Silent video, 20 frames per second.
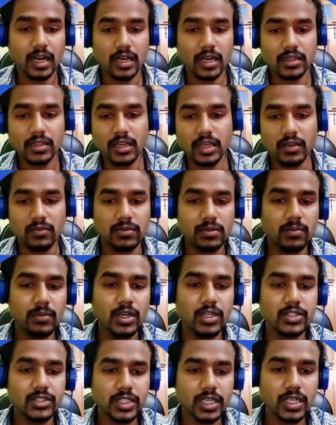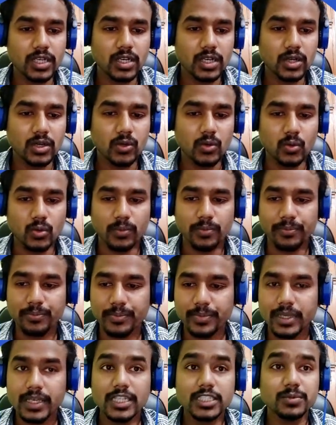the information to
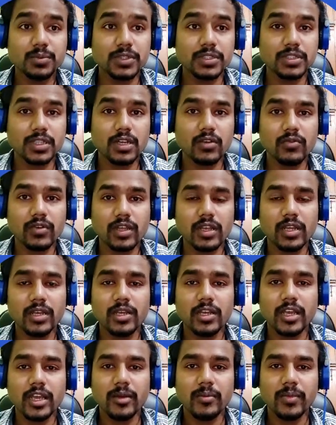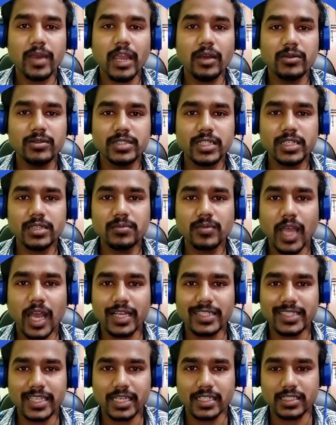PHP server using
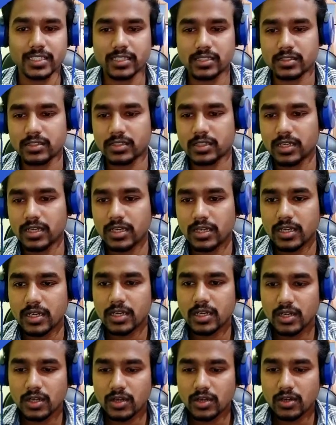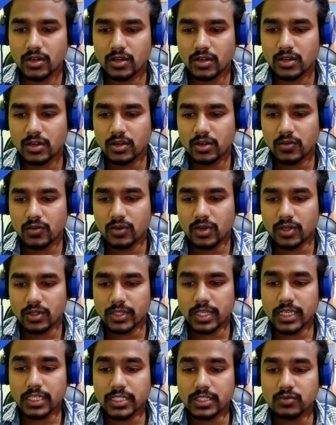Ajax. For
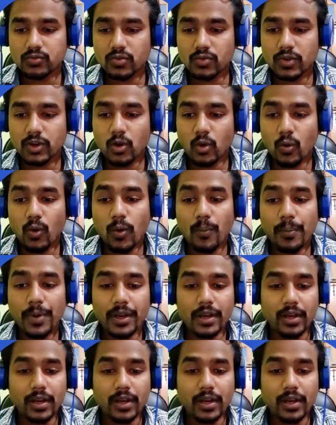this we will open